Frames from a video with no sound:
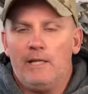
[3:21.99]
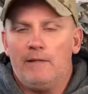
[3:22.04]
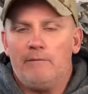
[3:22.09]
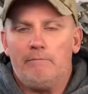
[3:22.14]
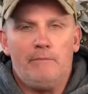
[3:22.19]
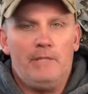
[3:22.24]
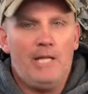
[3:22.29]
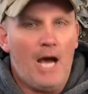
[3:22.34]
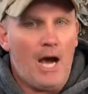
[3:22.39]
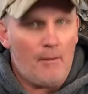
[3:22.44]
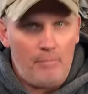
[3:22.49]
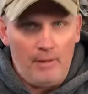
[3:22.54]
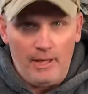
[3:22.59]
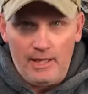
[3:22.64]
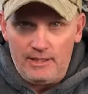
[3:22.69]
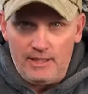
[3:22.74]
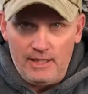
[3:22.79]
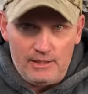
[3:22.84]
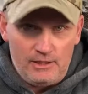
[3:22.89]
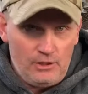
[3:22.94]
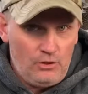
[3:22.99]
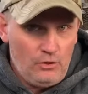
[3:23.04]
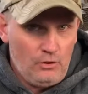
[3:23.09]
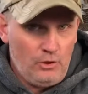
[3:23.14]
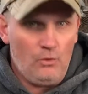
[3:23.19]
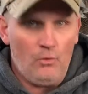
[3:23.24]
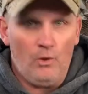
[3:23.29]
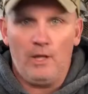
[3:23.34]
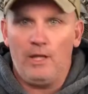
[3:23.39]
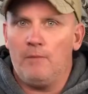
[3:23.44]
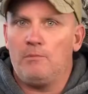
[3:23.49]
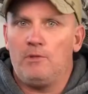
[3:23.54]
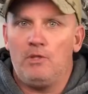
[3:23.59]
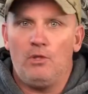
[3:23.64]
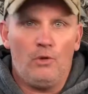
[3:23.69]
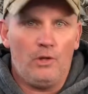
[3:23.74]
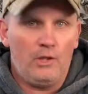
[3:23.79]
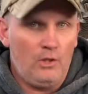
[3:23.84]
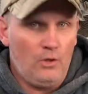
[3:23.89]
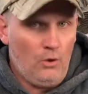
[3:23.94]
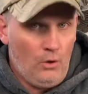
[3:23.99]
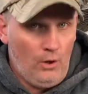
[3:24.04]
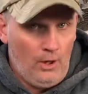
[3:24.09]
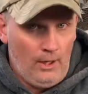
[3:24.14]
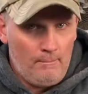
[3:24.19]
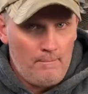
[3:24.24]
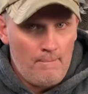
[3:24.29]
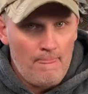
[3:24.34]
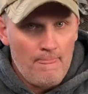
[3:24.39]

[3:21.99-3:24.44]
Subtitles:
not pay attention to it. You want them to ignore it.